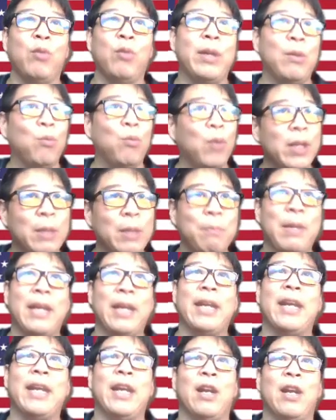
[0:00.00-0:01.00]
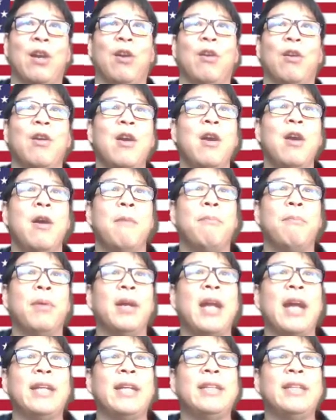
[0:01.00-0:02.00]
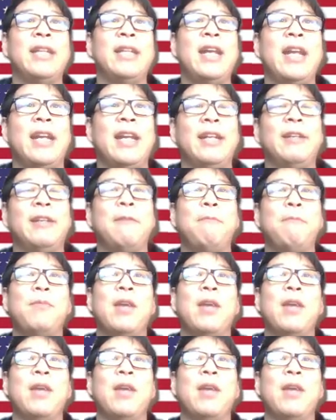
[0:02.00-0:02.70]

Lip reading: with me here, but I think